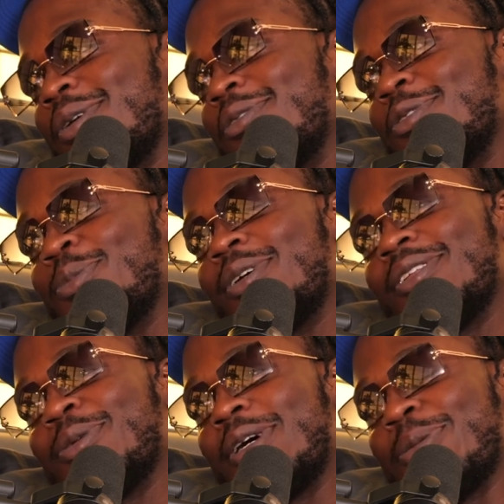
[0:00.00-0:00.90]
Obviously, my
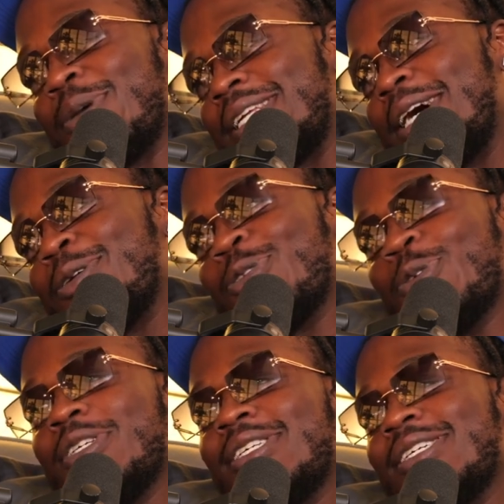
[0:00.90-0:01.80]
town's
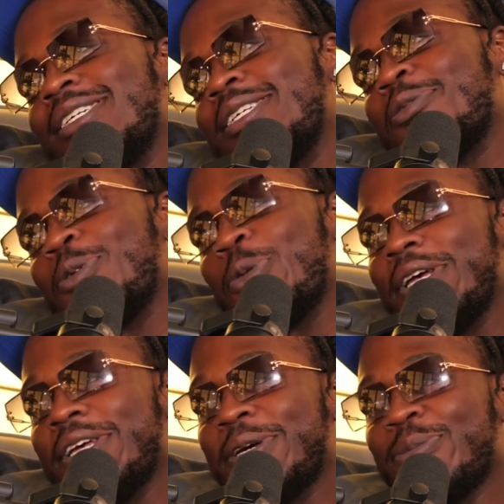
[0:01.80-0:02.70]
noisy in a different way.
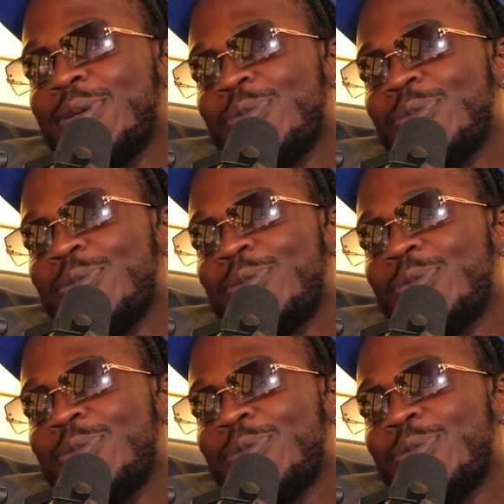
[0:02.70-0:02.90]
You get me,